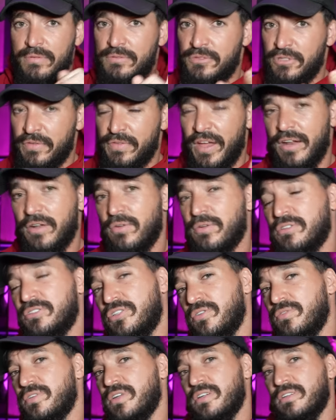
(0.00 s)
So if anyone
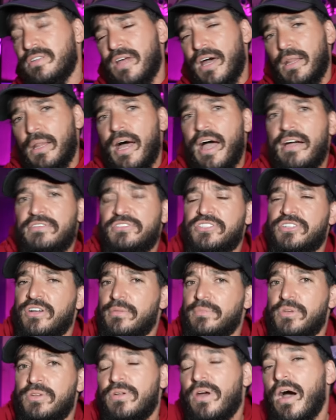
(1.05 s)
tuned into that live
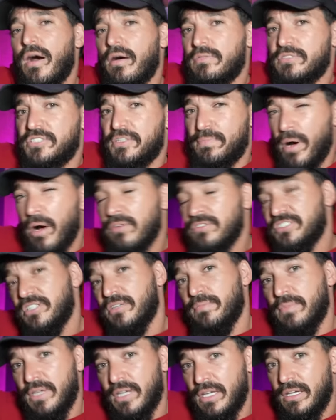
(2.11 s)
stream, you know it was supposed to
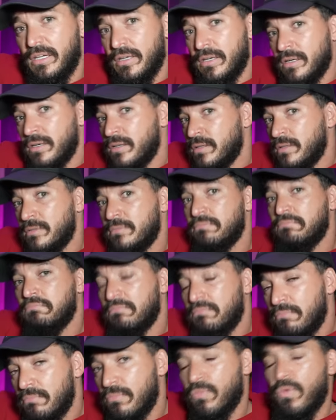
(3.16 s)
be
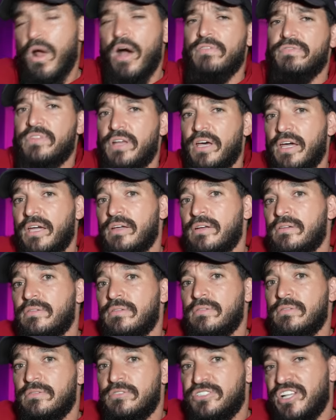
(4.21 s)
roughly
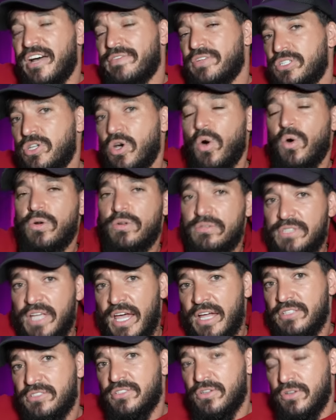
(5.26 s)
7 total
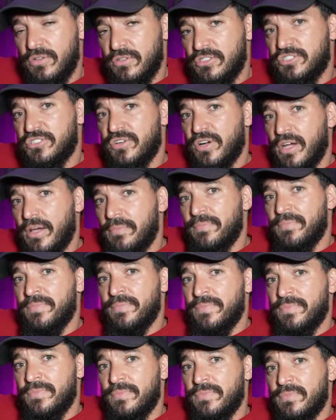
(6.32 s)
days to do the stream.
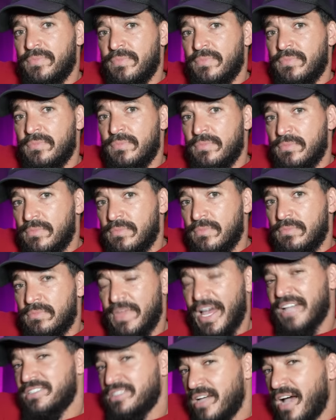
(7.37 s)

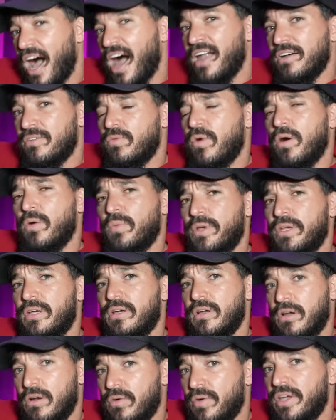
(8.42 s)
That's kind of what we
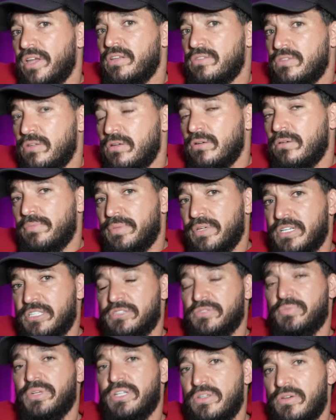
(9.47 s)
agreed to
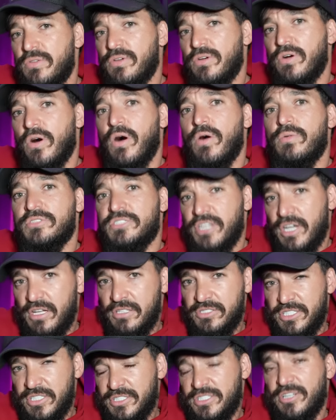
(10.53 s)
because we knew the goal was to hit
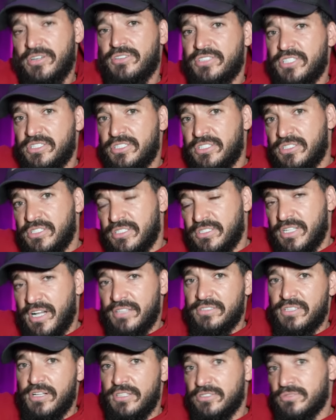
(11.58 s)

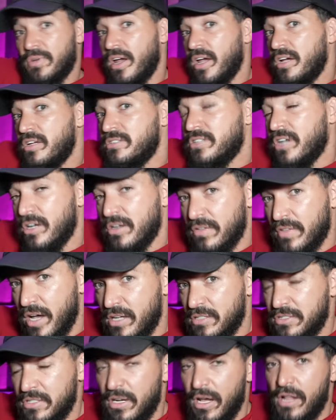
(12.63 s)
$666,000 raised,
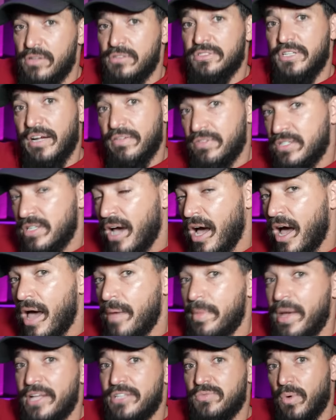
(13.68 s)
$100,000 every
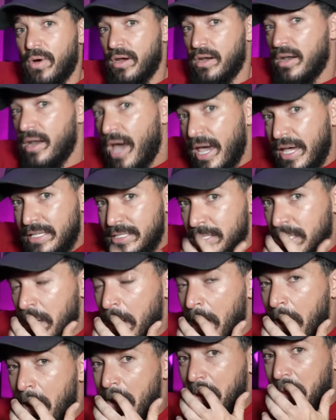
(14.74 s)
time. That's one night.
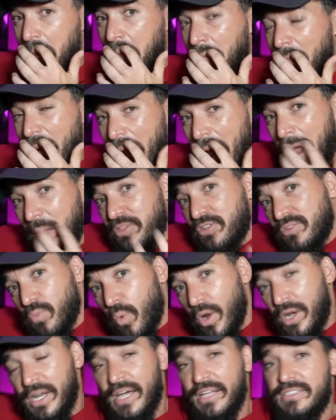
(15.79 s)
Do the math,
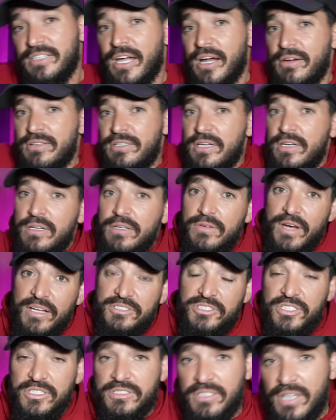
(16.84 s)
1 night's guaranteed, you have
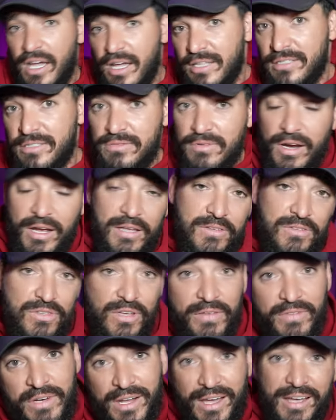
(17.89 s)
6 nights, right?
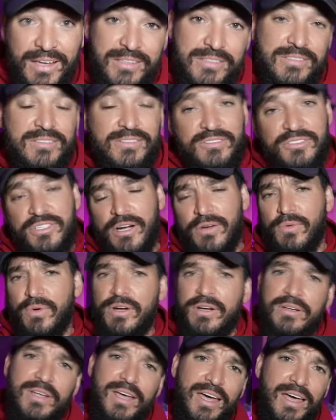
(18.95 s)
7 nights, you start
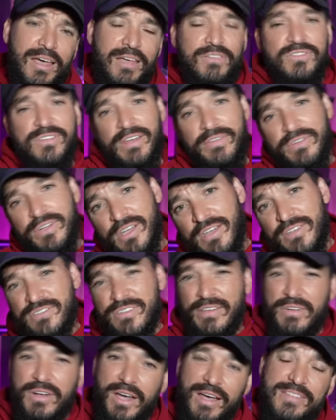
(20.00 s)
weird day, 7 days,
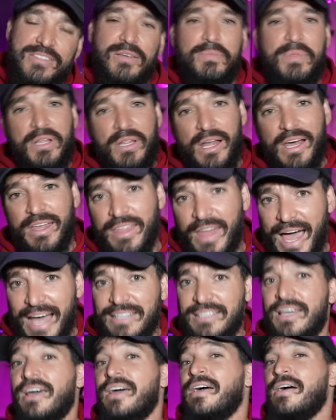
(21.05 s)
7 nights, something like
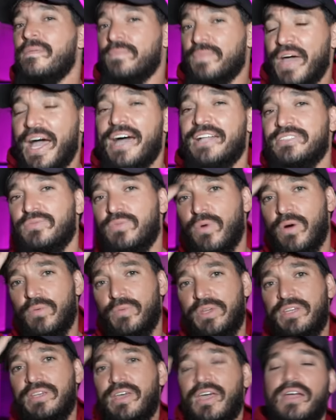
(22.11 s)
that. That's what
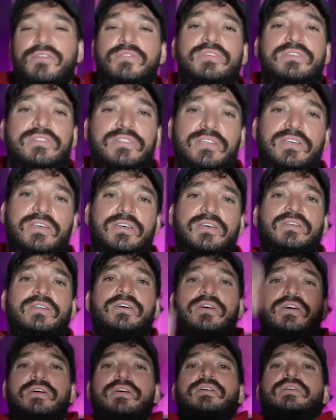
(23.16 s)
we guaranteed